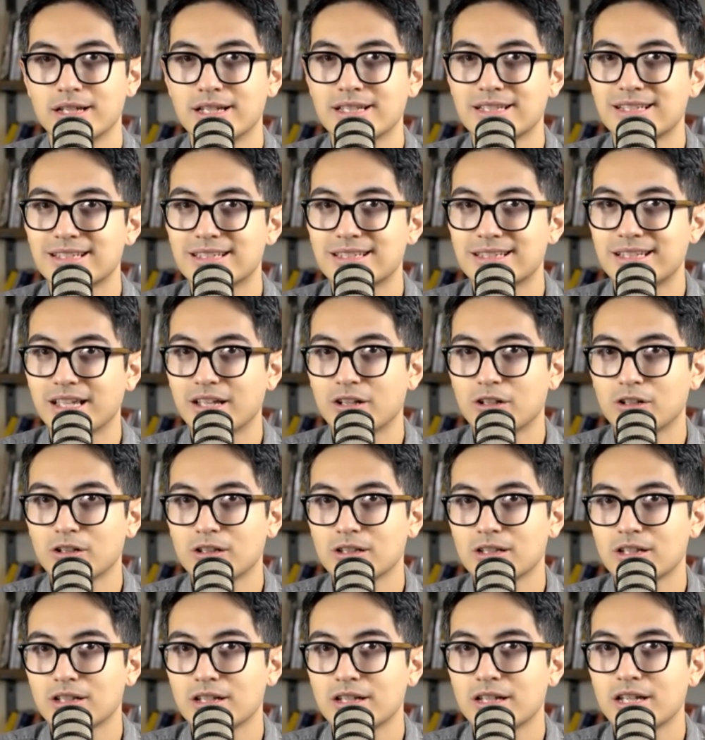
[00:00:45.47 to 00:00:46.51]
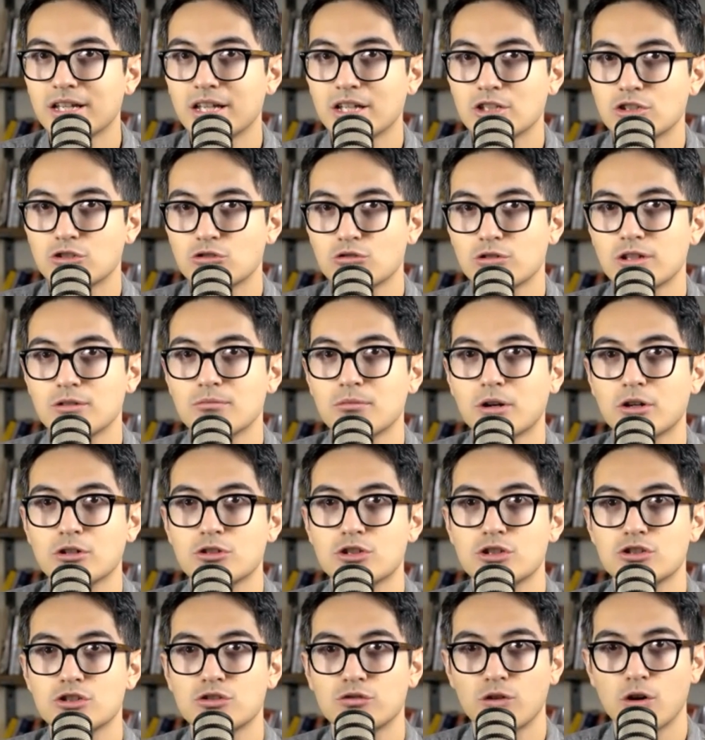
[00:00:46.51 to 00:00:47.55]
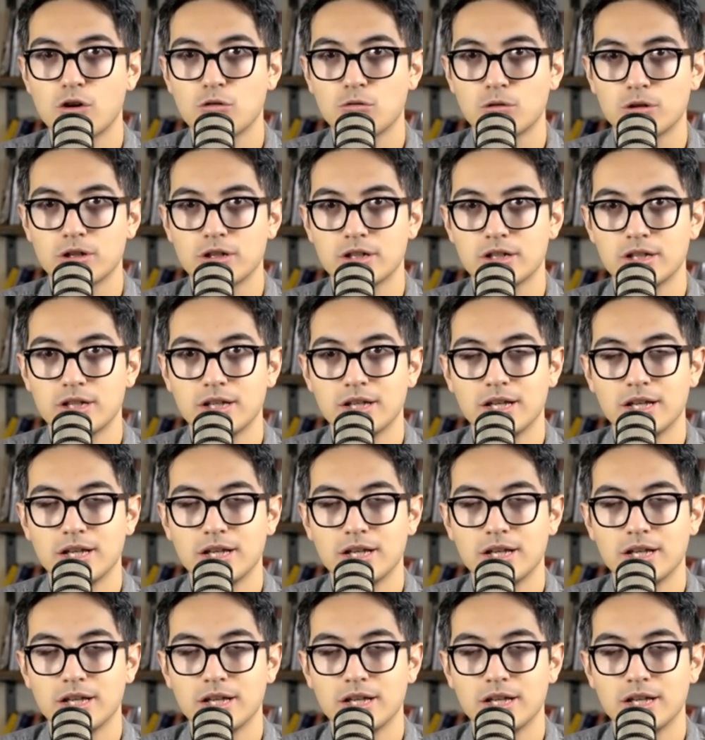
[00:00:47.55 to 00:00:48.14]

Still, history marches forward,